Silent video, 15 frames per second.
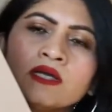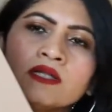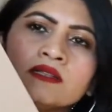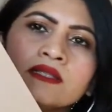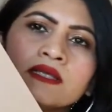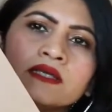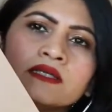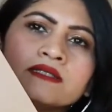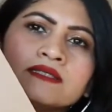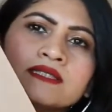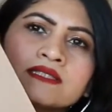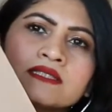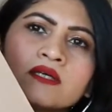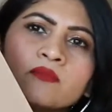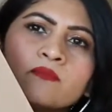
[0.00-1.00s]
there is a
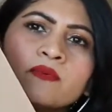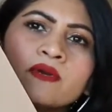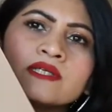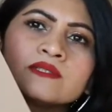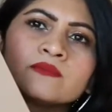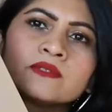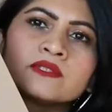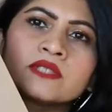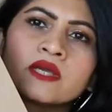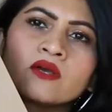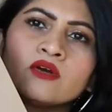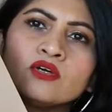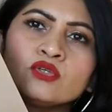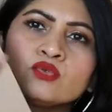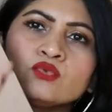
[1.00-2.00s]
surprise because I
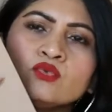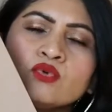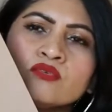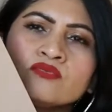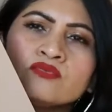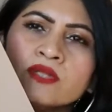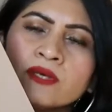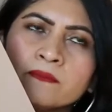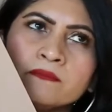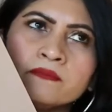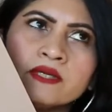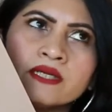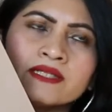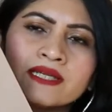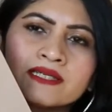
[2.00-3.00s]
got two of them
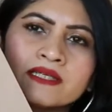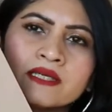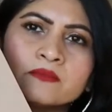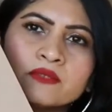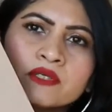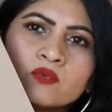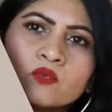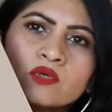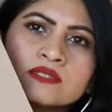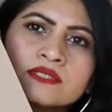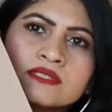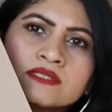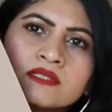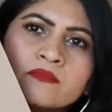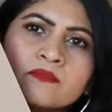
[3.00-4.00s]
at that time there was a
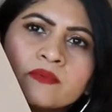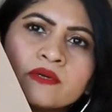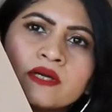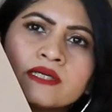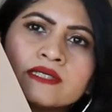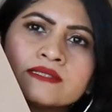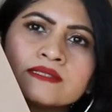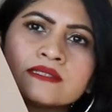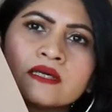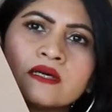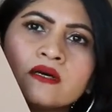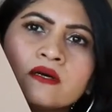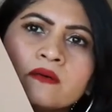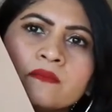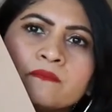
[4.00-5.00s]
surprise
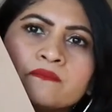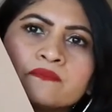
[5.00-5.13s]
um,